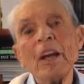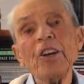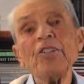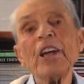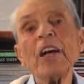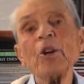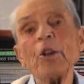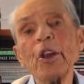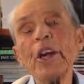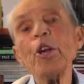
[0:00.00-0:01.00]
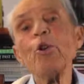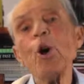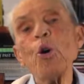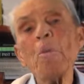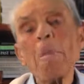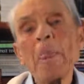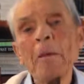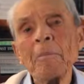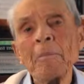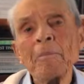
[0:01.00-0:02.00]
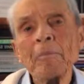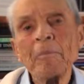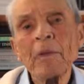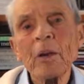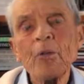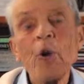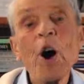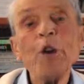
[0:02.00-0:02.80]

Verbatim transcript: He's now the hero for